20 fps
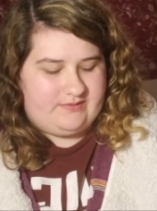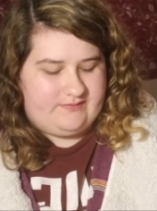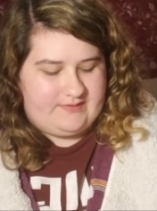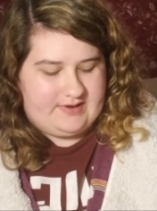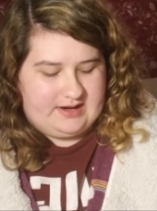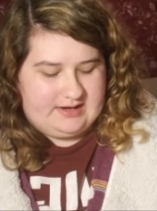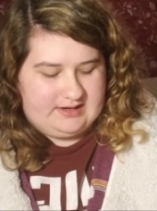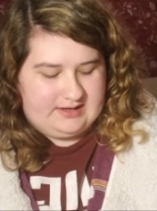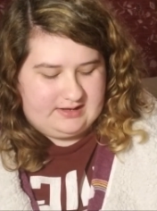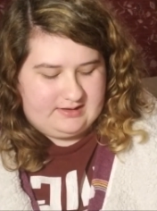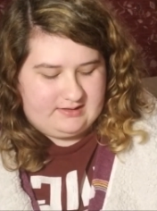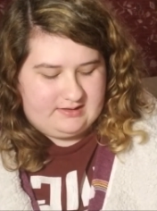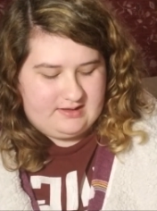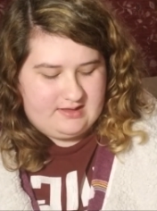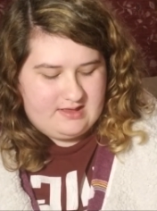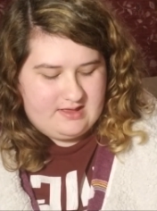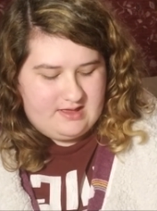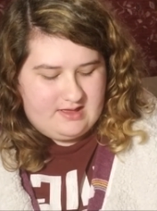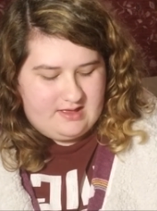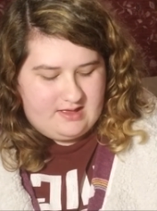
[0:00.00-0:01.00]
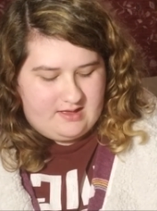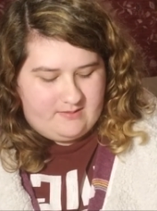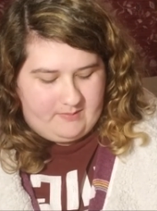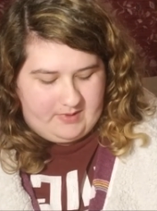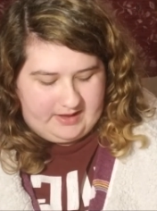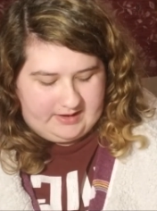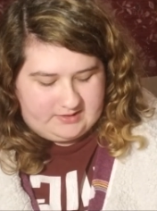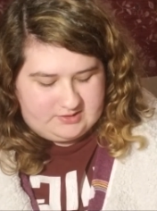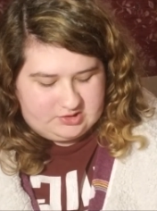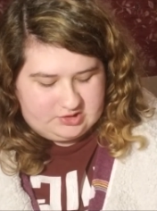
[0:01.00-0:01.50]
finding a
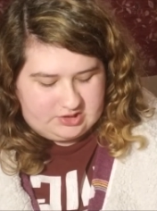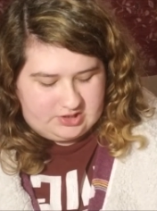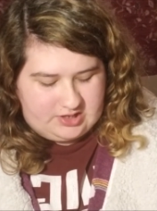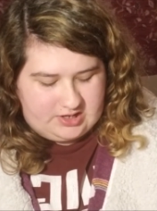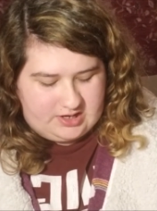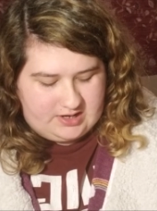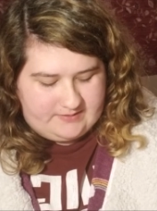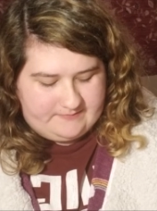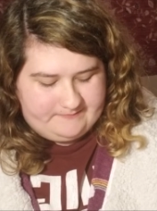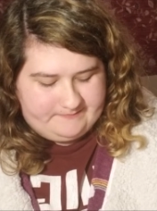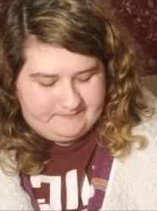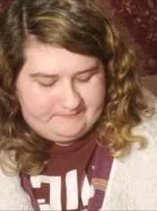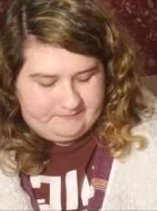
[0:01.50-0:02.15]
picture